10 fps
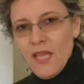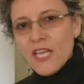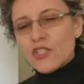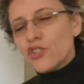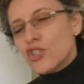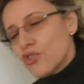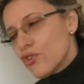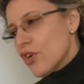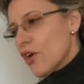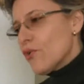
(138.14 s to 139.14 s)
And you
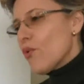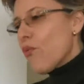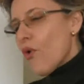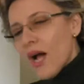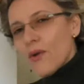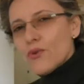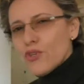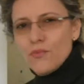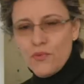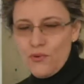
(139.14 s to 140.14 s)
should know, why were
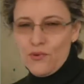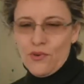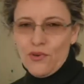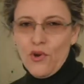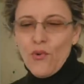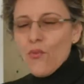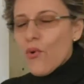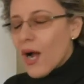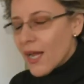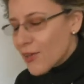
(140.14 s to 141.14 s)
you born?
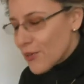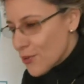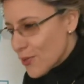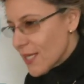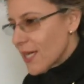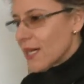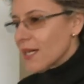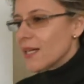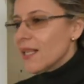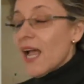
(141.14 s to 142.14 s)
Why are you here?
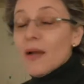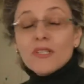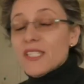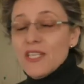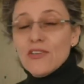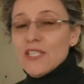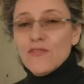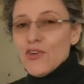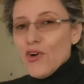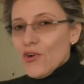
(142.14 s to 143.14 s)
I mean, seriously, if
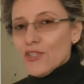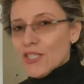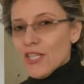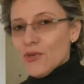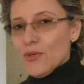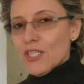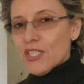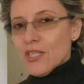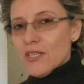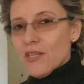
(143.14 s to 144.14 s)
you can't answer that
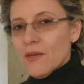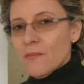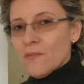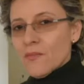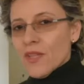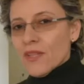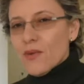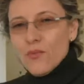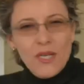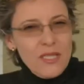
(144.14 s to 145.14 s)
question,
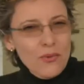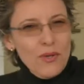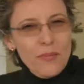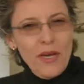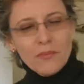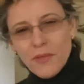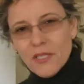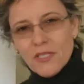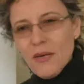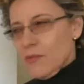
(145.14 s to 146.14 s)
then what is it all about by the
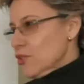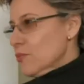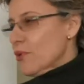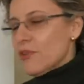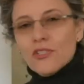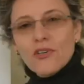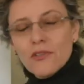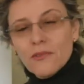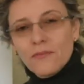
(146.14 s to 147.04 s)
time that you pass on?